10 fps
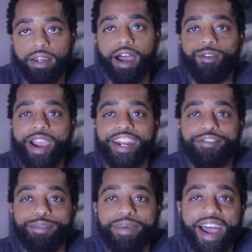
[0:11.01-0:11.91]
All right,
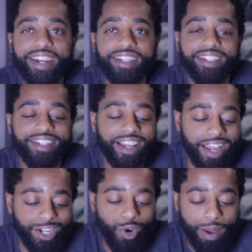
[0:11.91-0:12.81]
everybody.
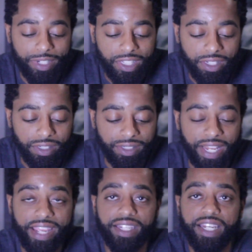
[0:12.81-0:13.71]
I know I'm a little
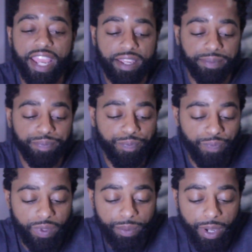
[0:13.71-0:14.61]
late today,
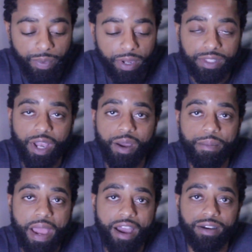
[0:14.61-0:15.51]
but we're gonna talk
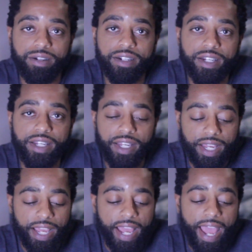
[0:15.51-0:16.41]
about
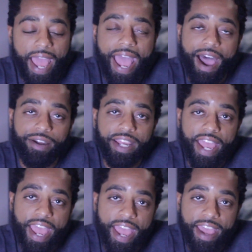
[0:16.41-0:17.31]
how to
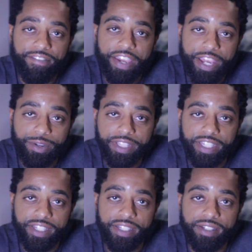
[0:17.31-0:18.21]
have
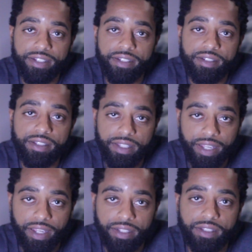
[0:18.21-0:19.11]
healthy
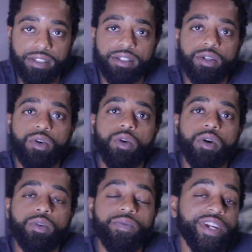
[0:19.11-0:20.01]
sex
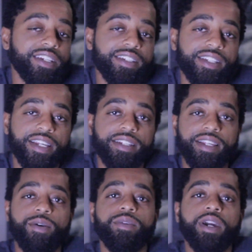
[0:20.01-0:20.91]
or rich
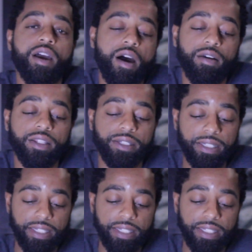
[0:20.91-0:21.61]
sex, I want to call it.